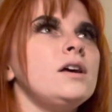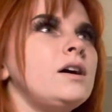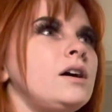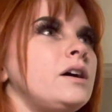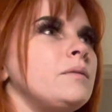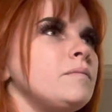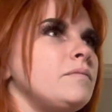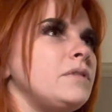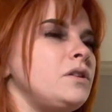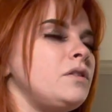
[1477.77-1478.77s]

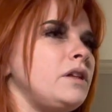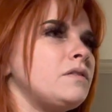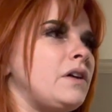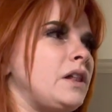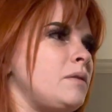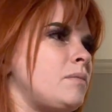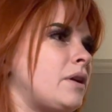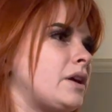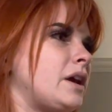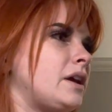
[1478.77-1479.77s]
They do like the valet
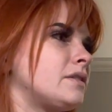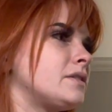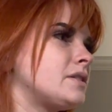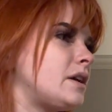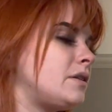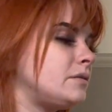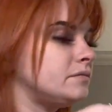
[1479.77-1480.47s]
parking. So